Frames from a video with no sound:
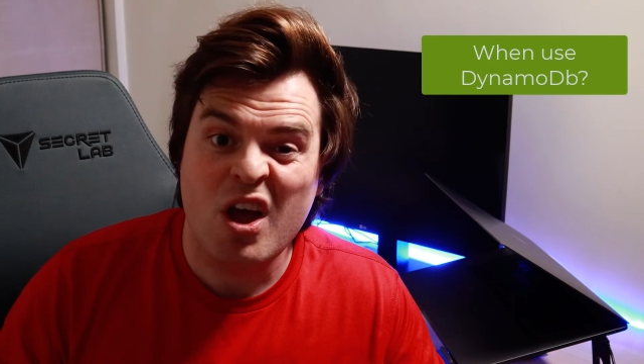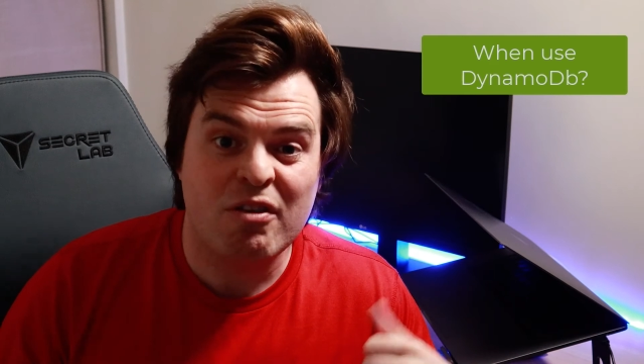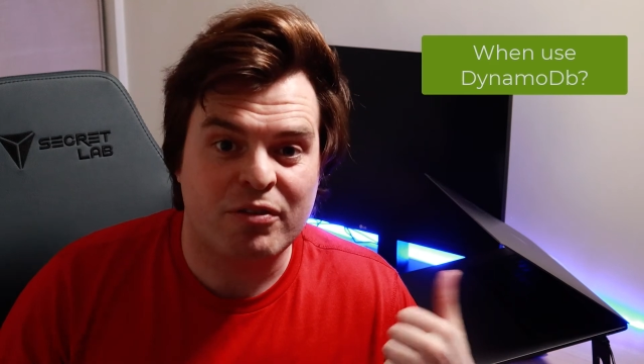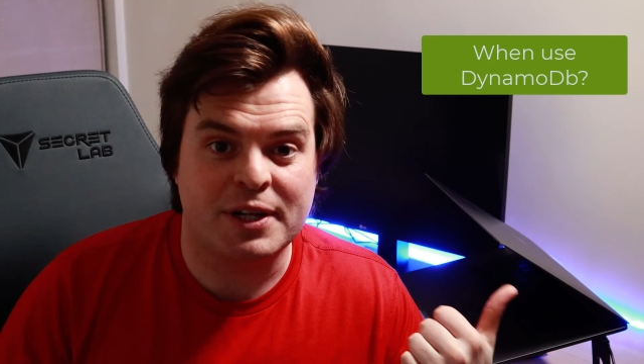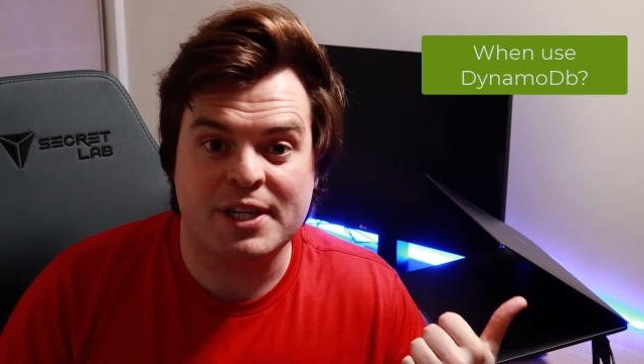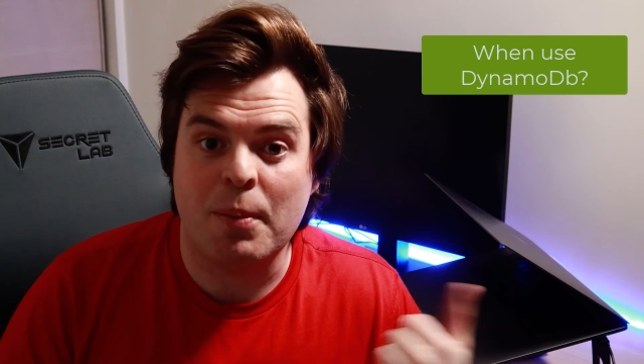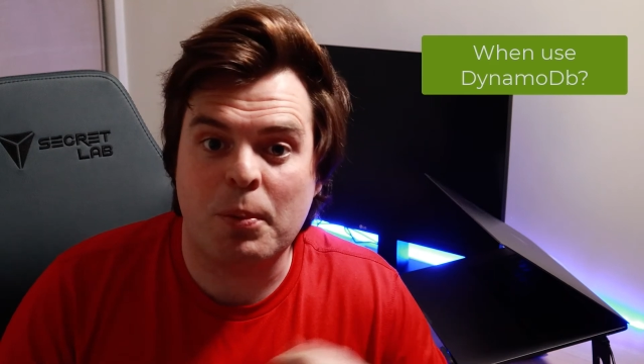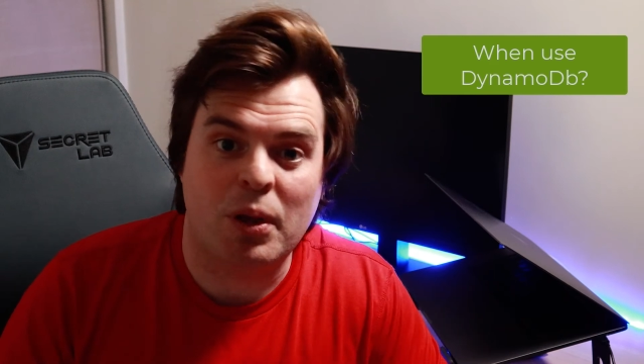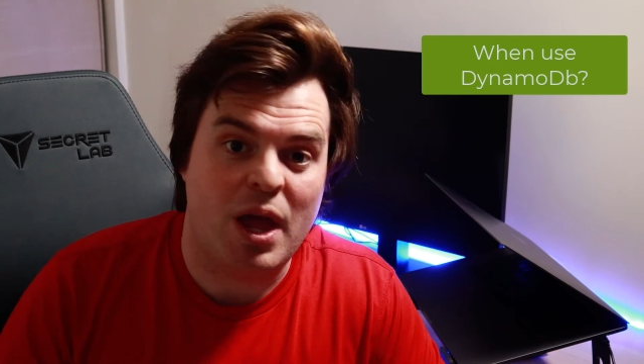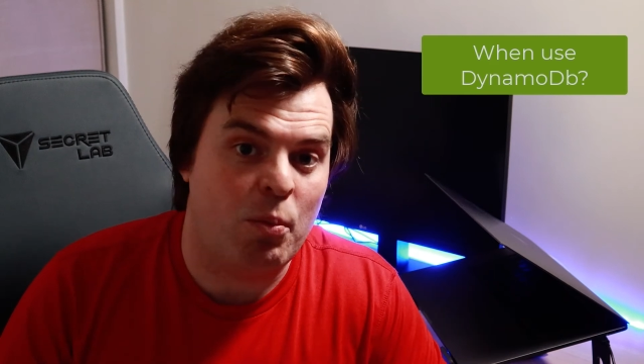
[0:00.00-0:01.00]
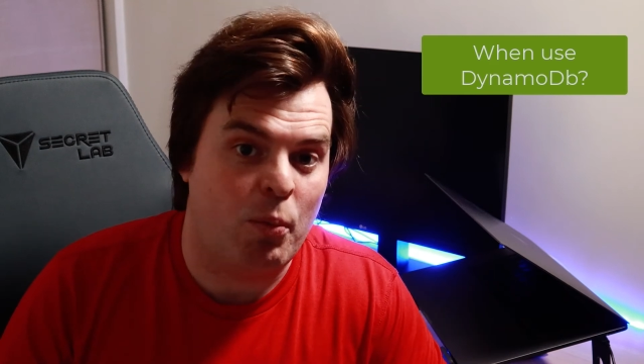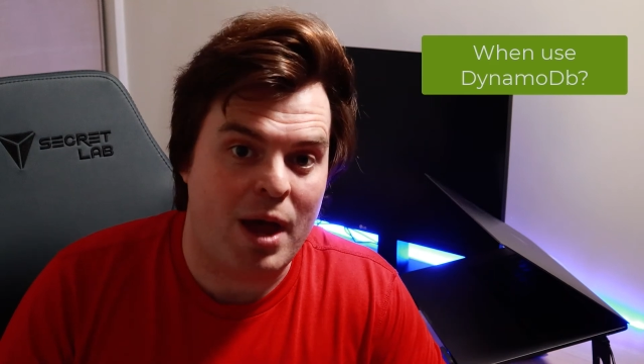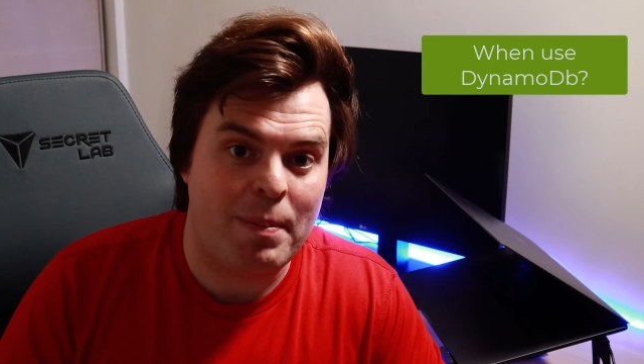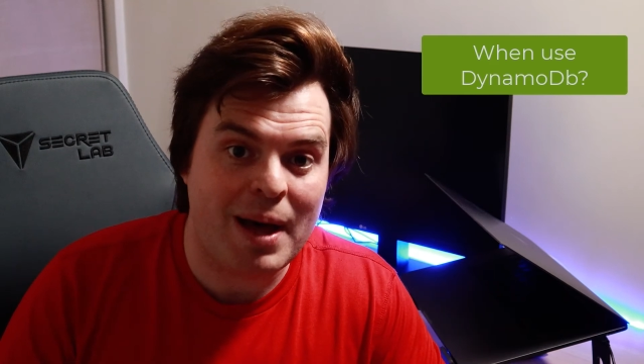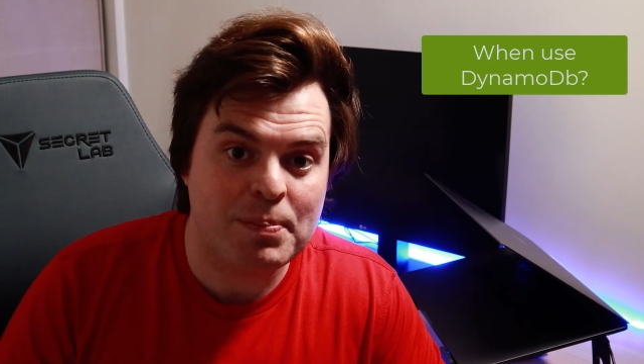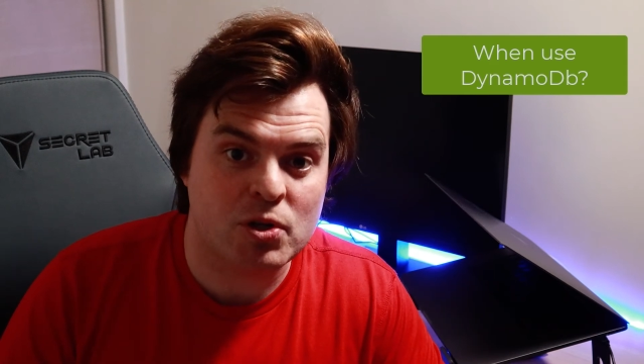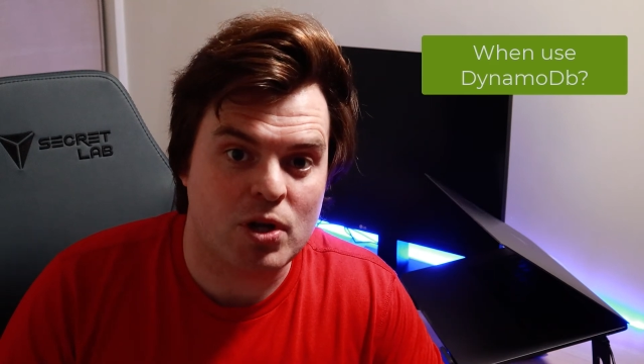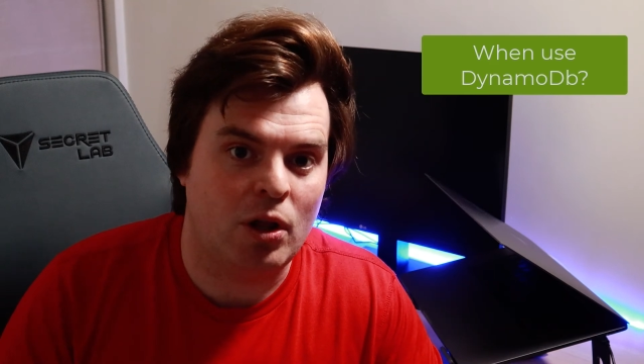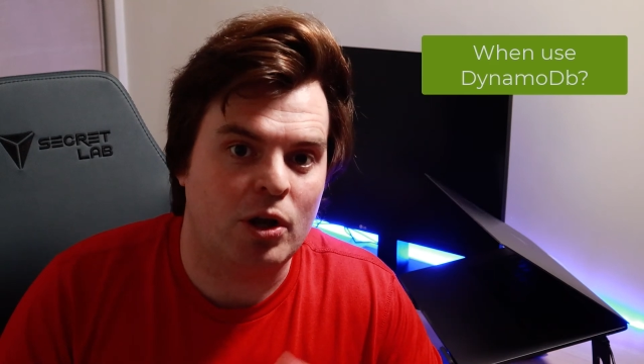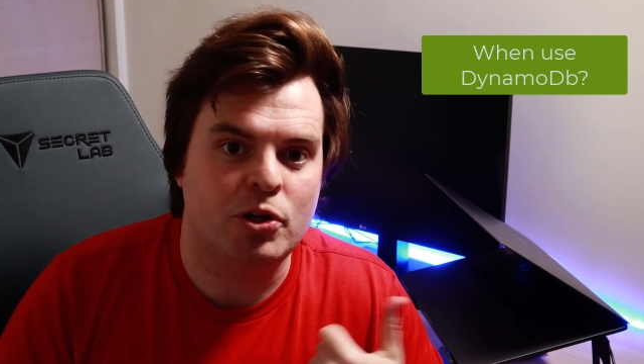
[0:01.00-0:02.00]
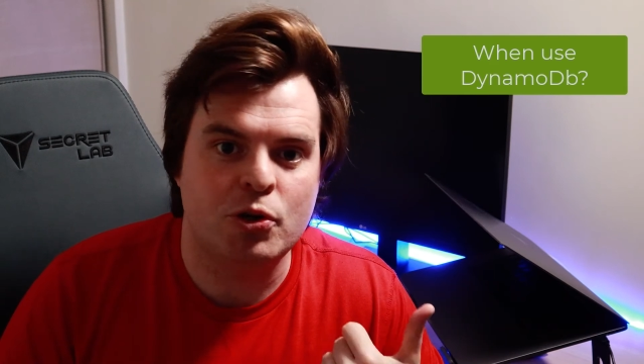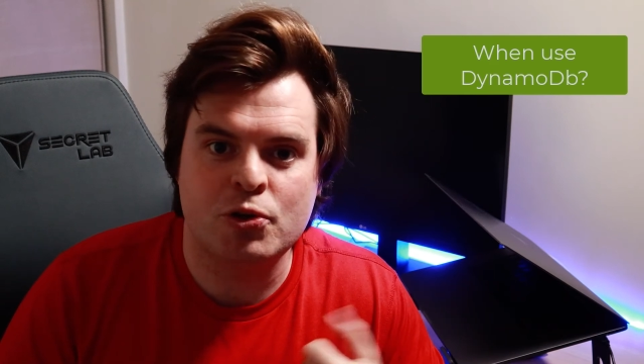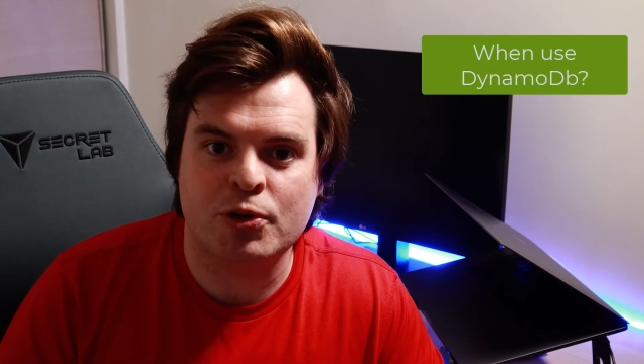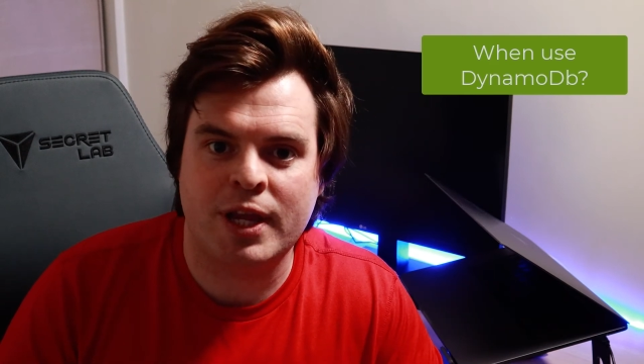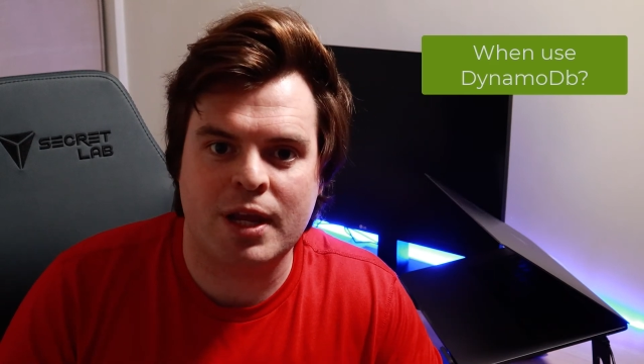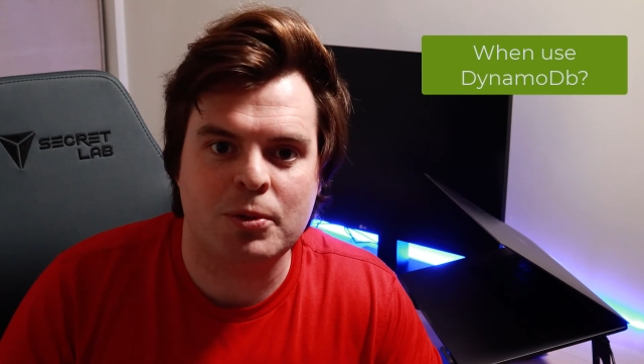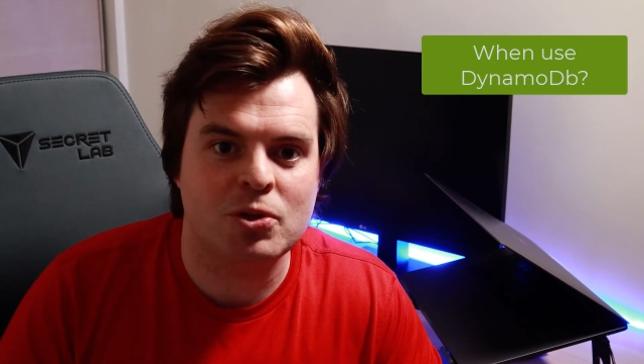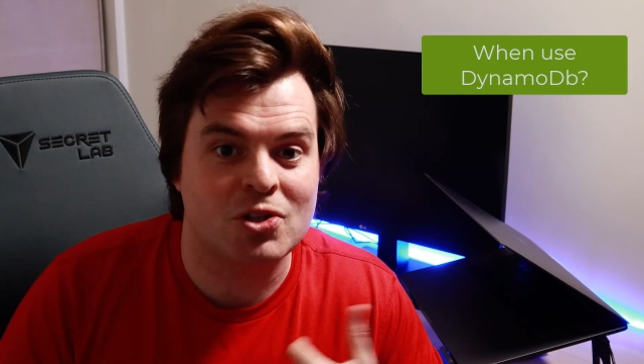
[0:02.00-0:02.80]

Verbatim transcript: For example, in web apps, a lot of user tables,